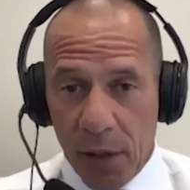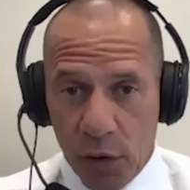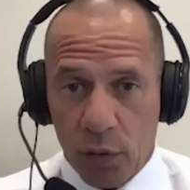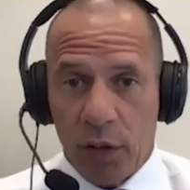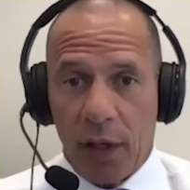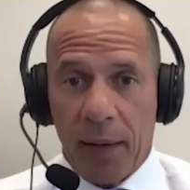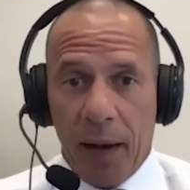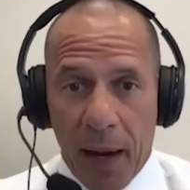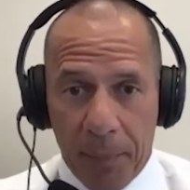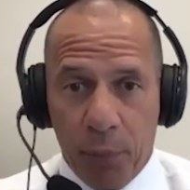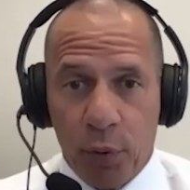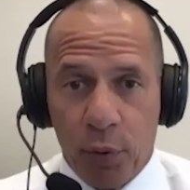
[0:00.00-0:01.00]
sure that I, I
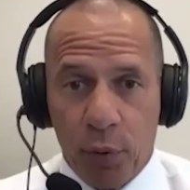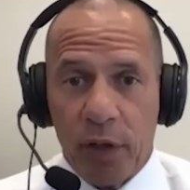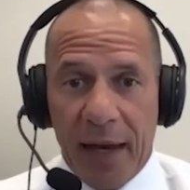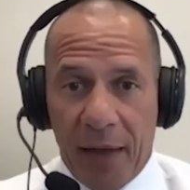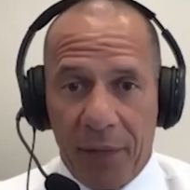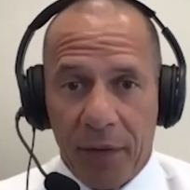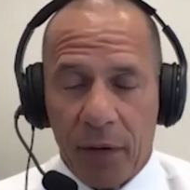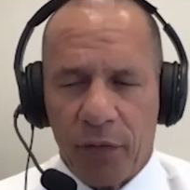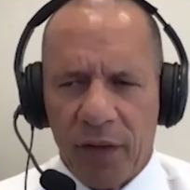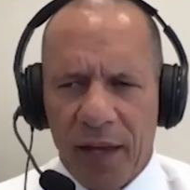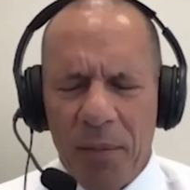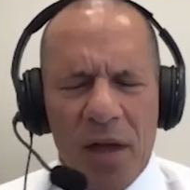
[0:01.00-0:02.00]
put it out there
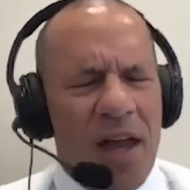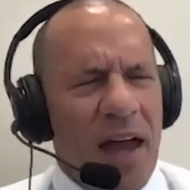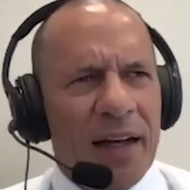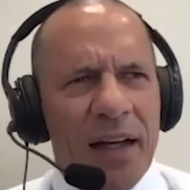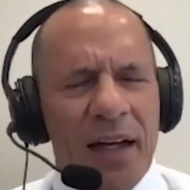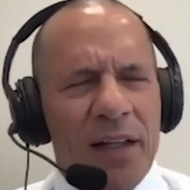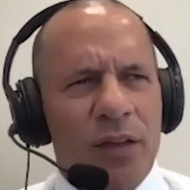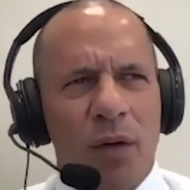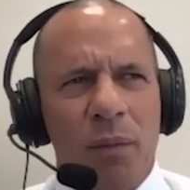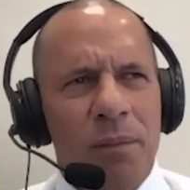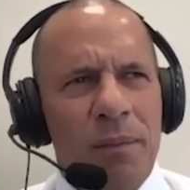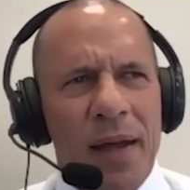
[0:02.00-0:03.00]
for them. And I, I
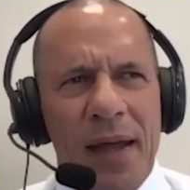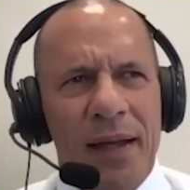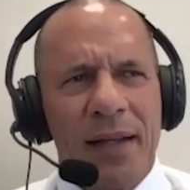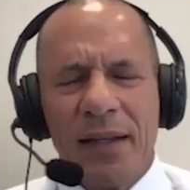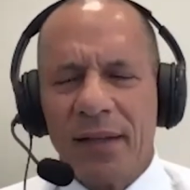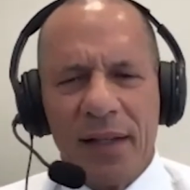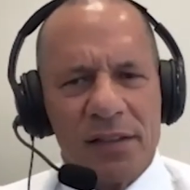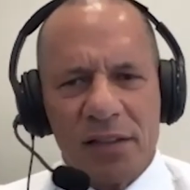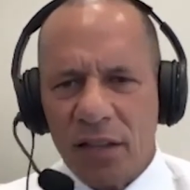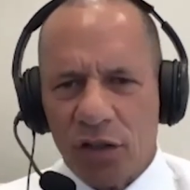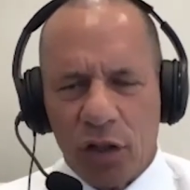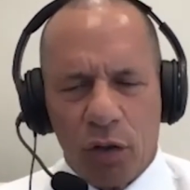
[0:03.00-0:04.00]
thought, man, that, that's
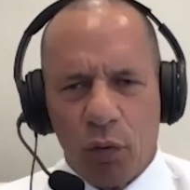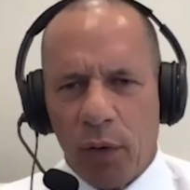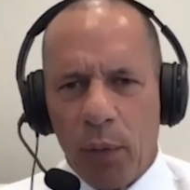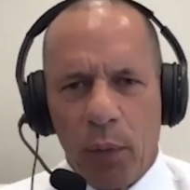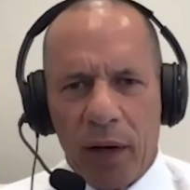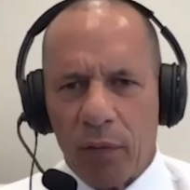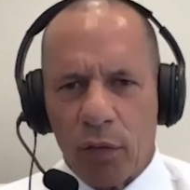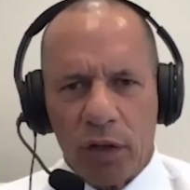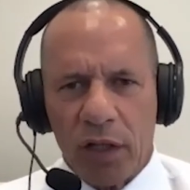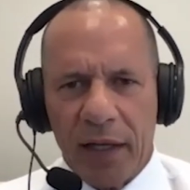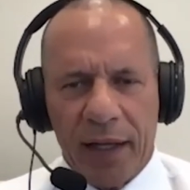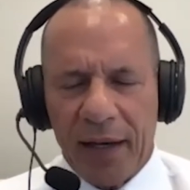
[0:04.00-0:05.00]
such a great way of
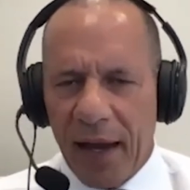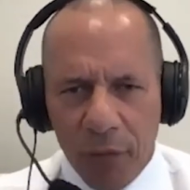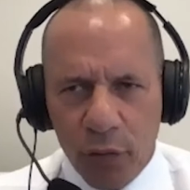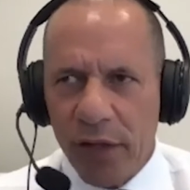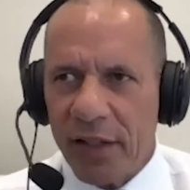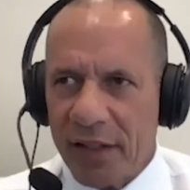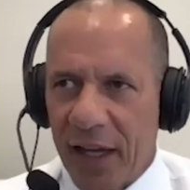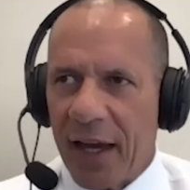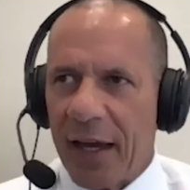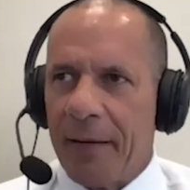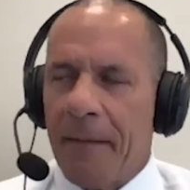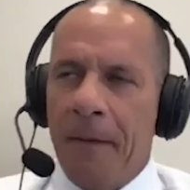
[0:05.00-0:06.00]
looking at it. Every
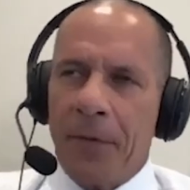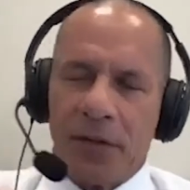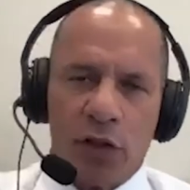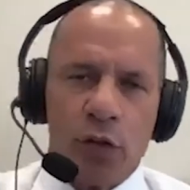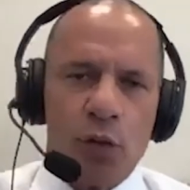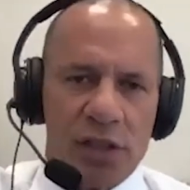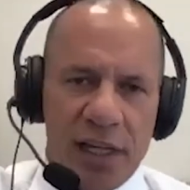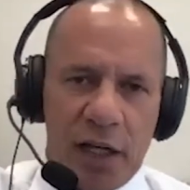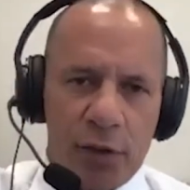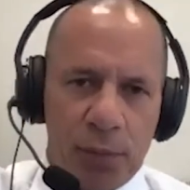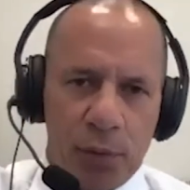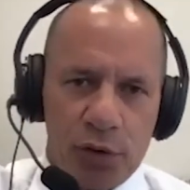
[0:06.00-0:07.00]
day, there's a new
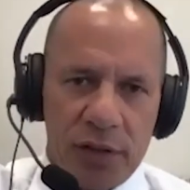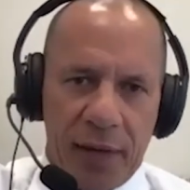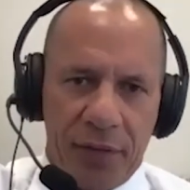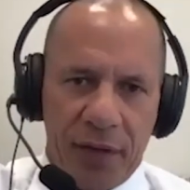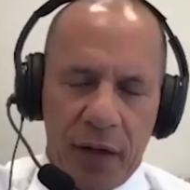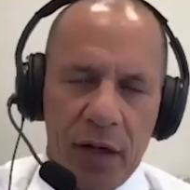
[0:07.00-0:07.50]
salesperson out there